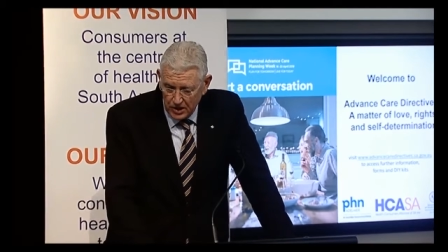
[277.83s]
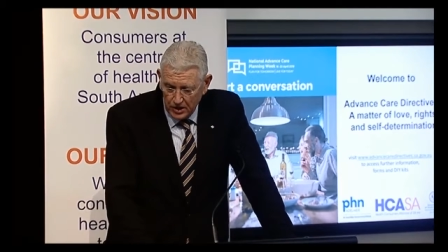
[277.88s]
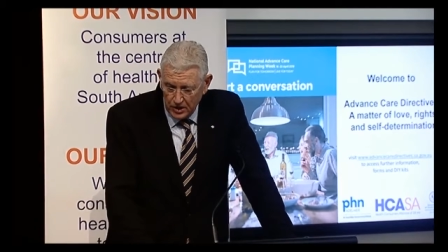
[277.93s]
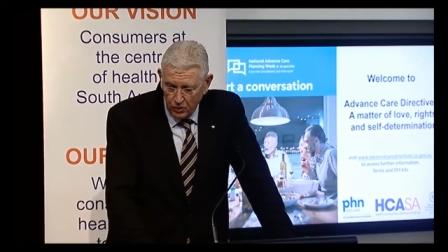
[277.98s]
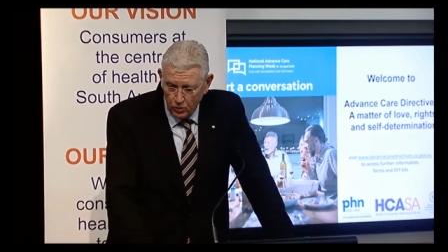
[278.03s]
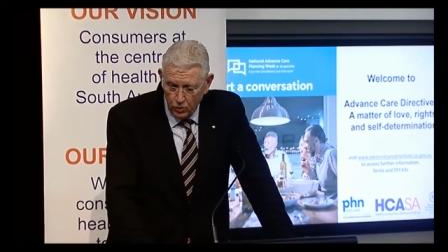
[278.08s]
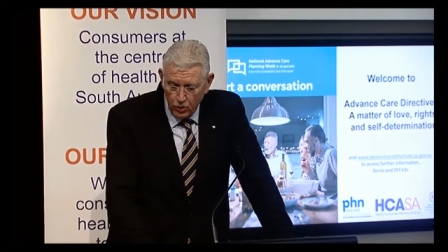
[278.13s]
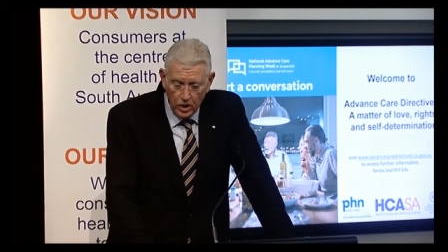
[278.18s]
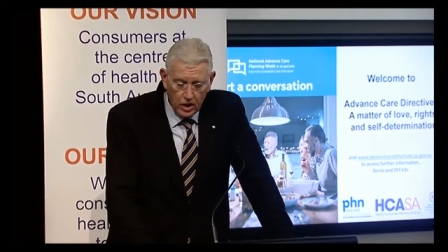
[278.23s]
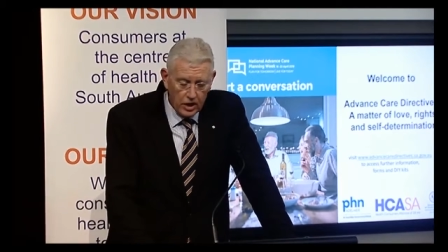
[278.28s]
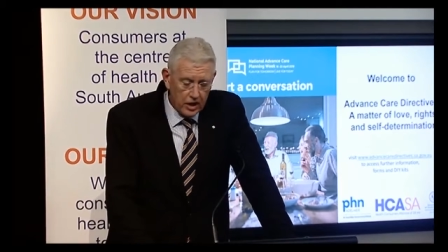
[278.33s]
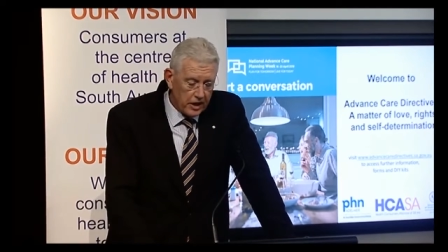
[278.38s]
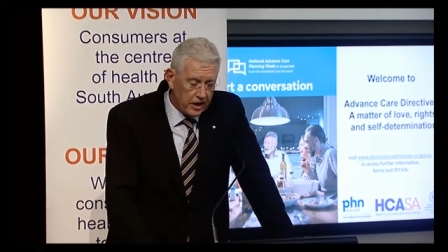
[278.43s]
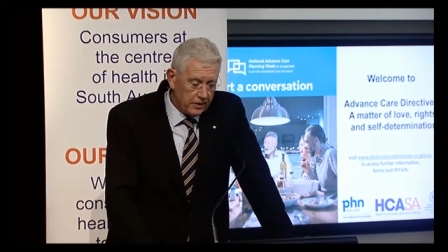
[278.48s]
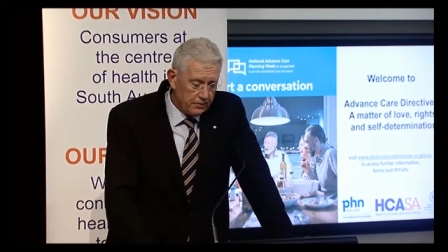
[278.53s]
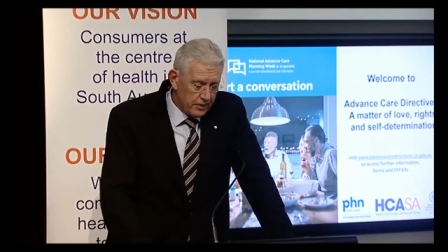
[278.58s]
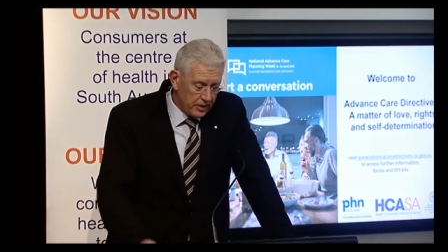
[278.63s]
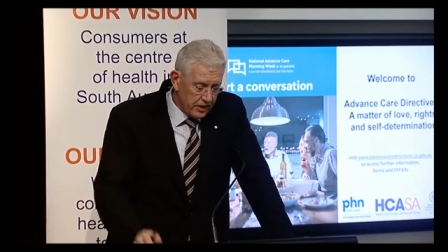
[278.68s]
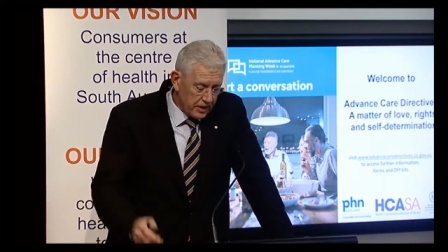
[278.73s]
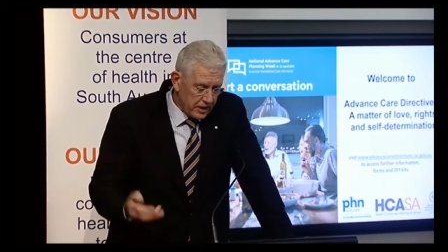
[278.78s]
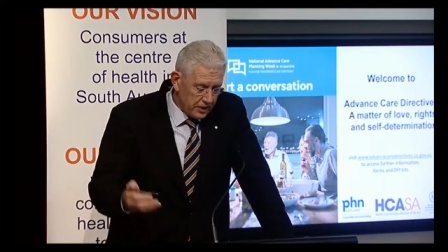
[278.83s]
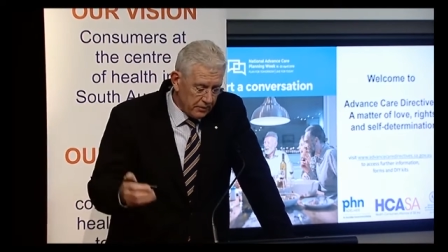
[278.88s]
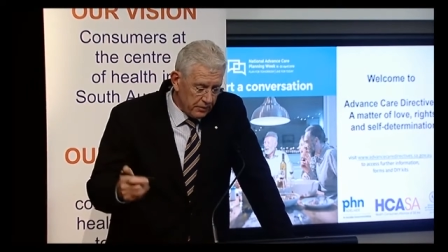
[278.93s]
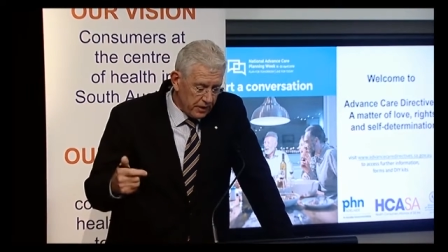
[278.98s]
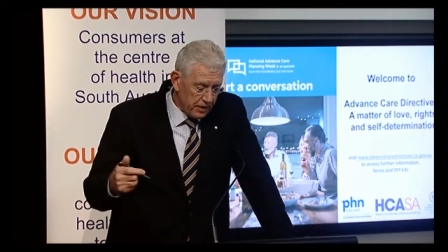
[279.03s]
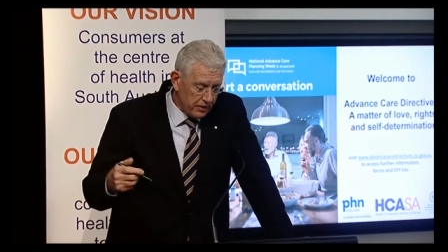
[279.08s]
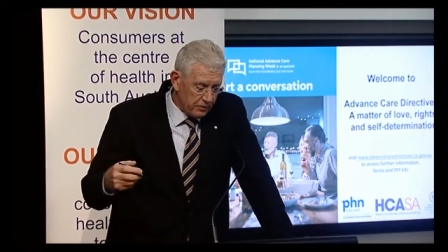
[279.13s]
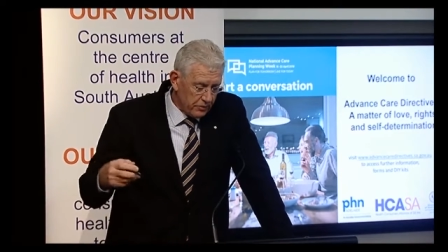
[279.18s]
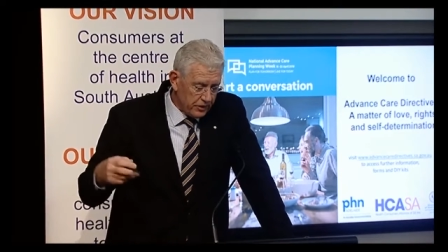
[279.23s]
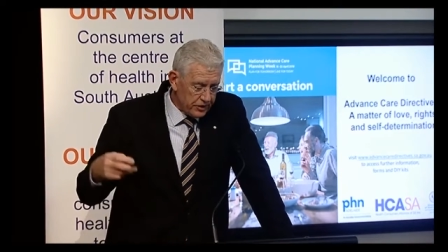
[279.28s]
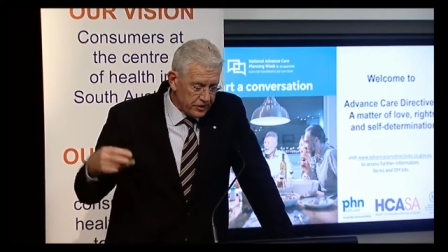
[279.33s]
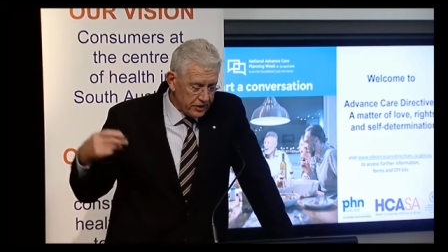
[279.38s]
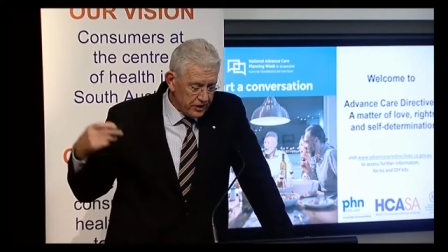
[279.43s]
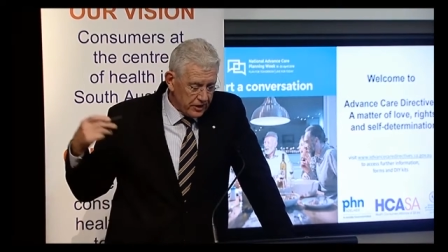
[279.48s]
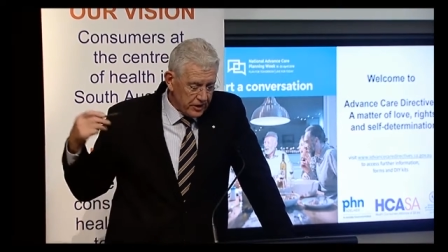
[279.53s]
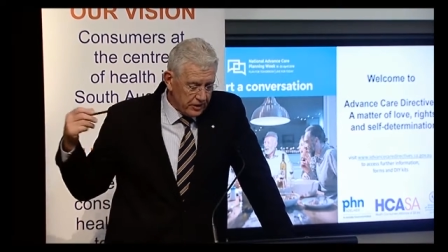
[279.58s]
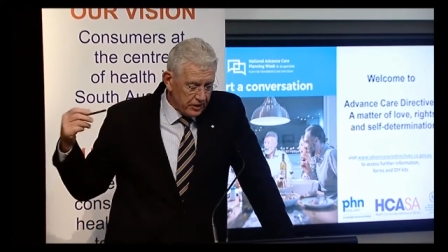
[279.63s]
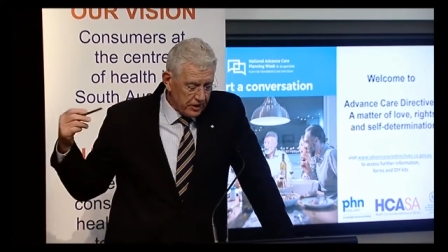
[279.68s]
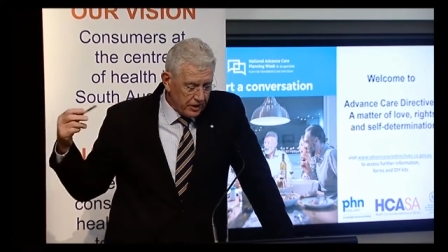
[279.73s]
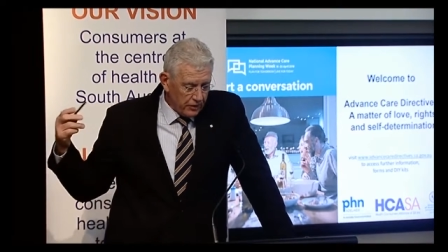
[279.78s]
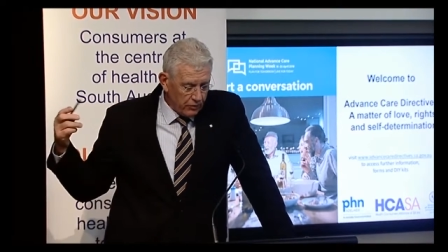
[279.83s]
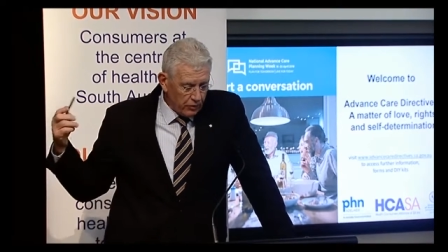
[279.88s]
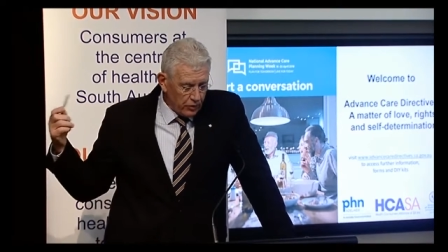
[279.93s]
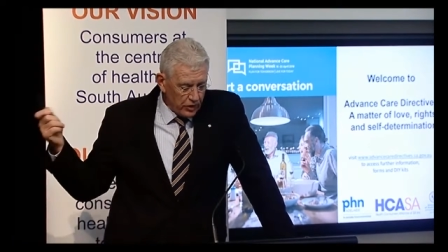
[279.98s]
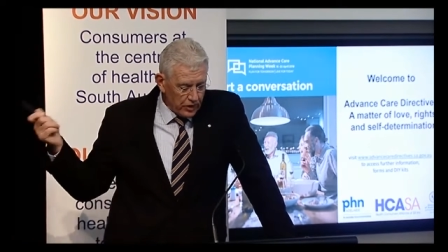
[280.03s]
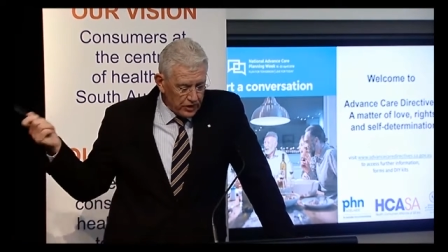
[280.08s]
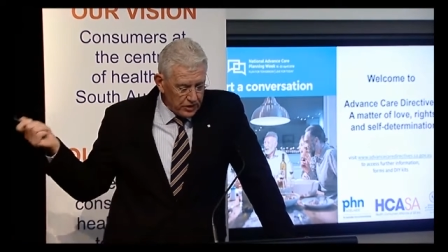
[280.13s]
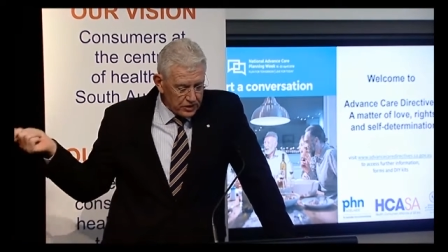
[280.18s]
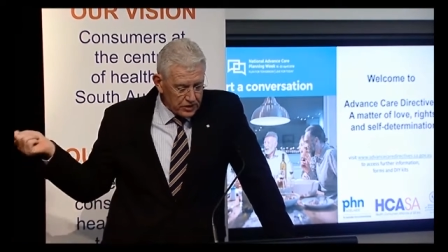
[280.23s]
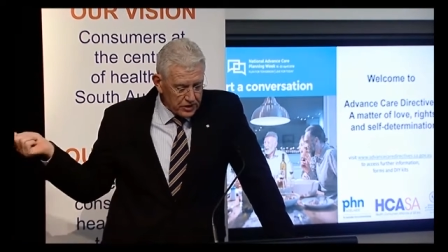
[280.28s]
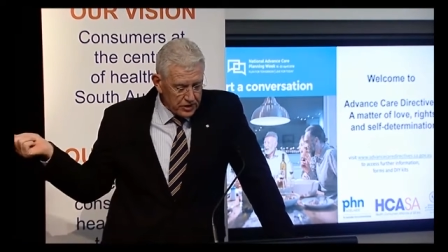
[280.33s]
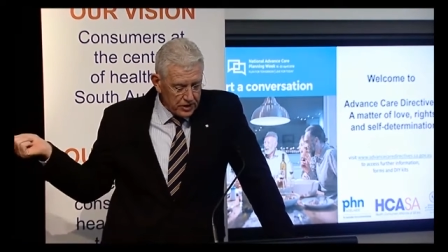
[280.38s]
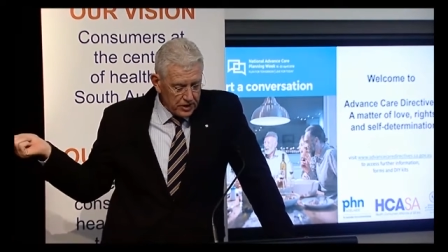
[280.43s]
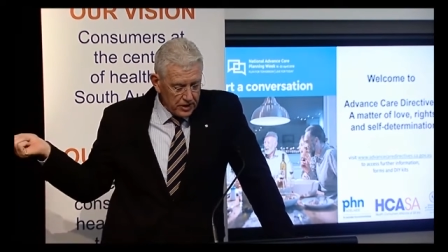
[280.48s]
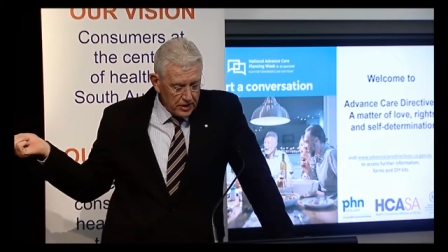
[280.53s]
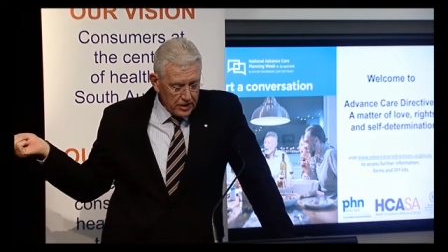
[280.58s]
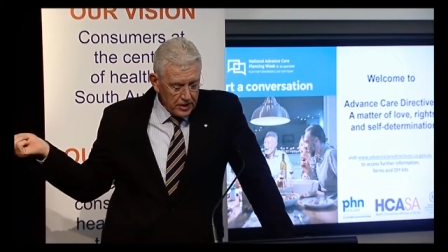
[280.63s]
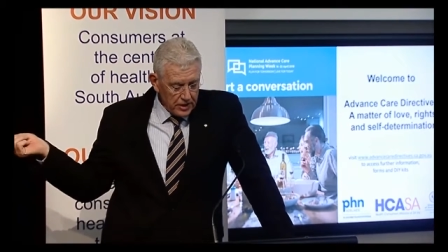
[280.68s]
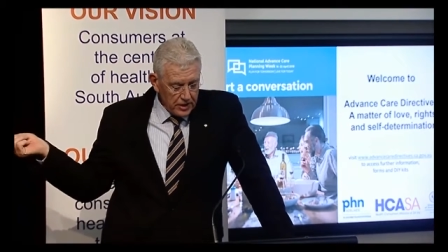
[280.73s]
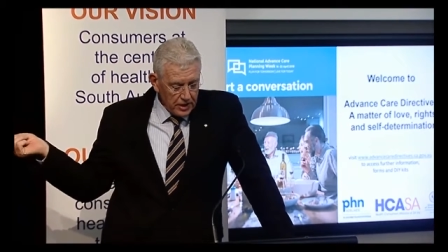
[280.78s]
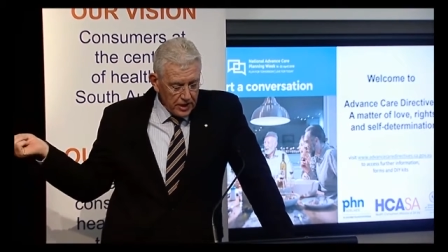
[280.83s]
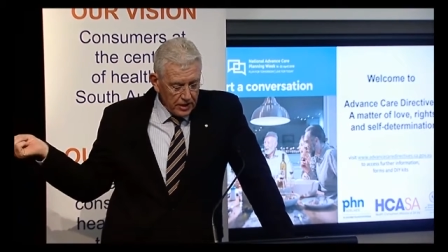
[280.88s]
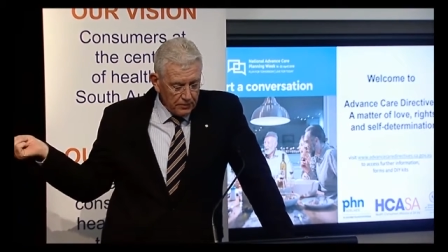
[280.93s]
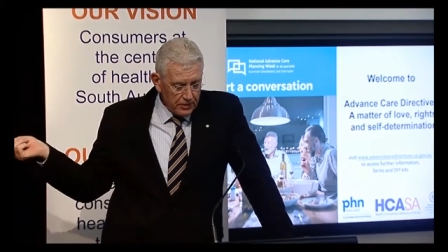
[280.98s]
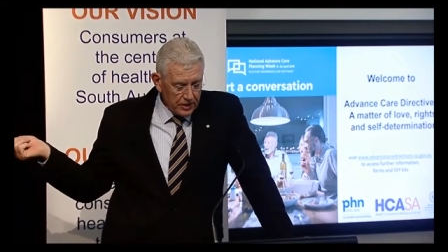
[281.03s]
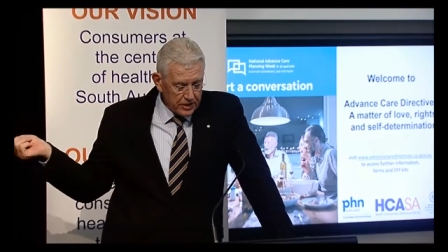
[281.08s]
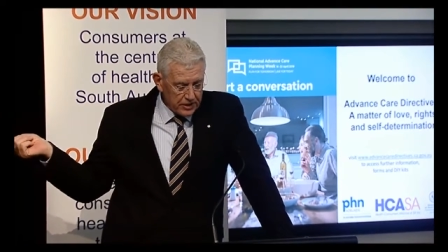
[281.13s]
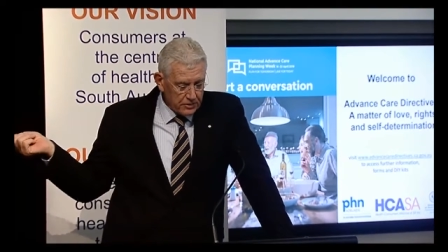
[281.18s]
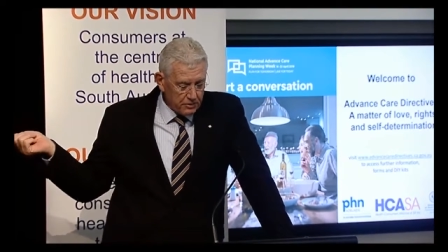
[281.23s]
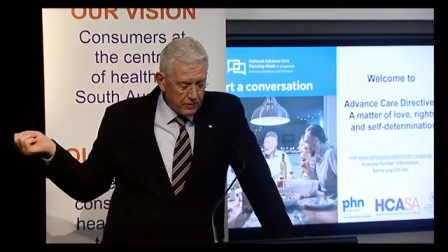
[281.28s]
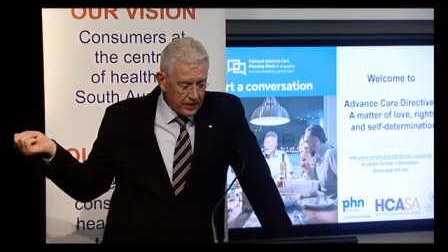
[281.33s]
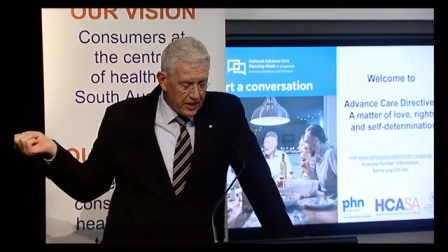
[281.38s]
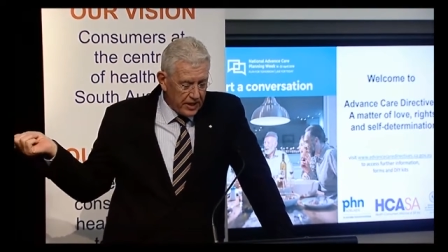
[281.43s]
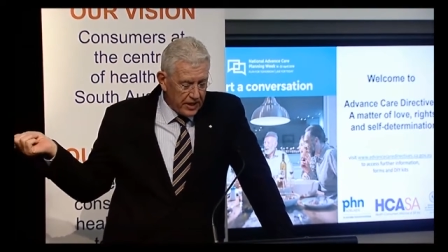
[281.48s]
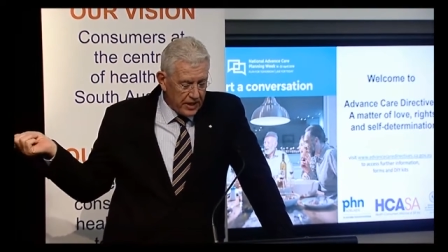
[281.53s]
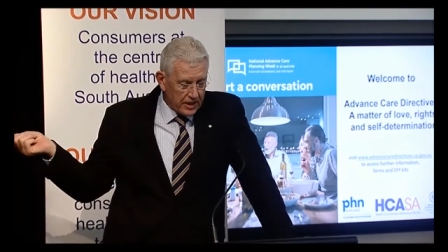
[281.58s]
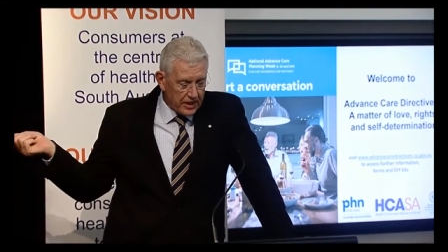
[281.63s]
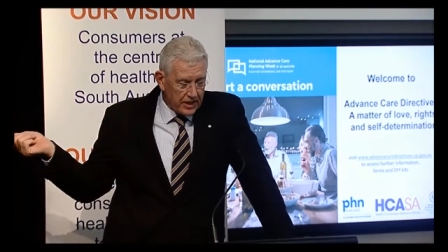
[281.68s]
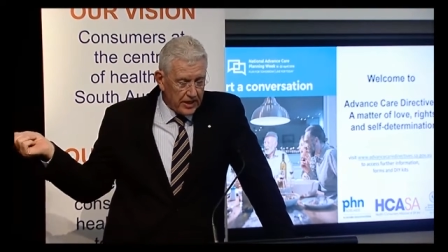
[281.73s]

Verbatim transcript: why, but anyway, Richie was a mixed bag.